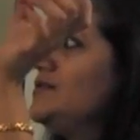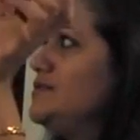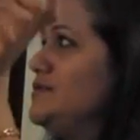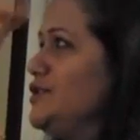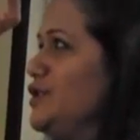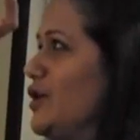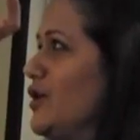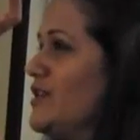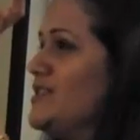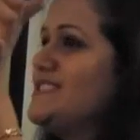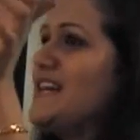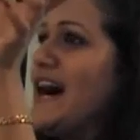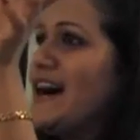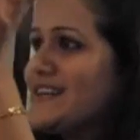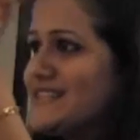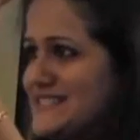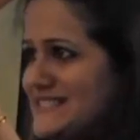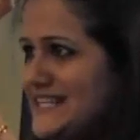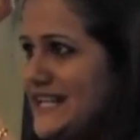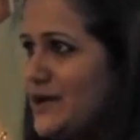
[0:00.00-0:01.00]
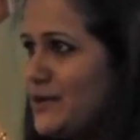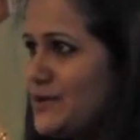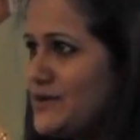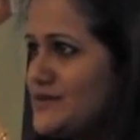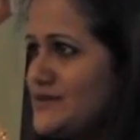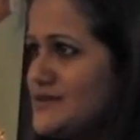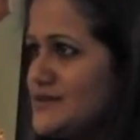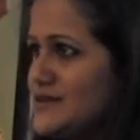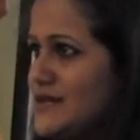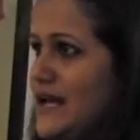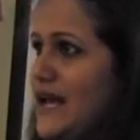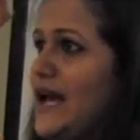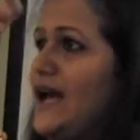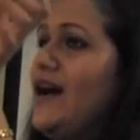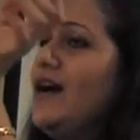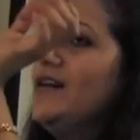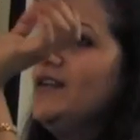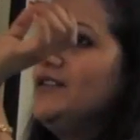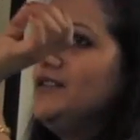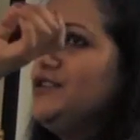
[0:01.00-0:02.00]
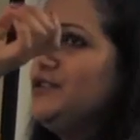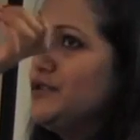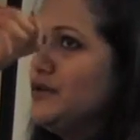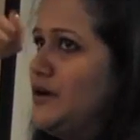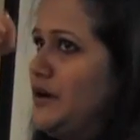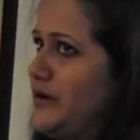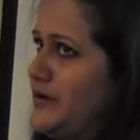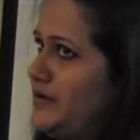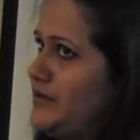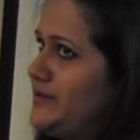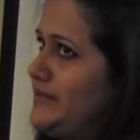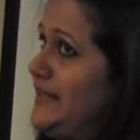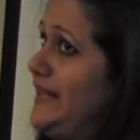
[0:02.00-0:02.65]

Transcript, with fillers: your target sequence, you, uh,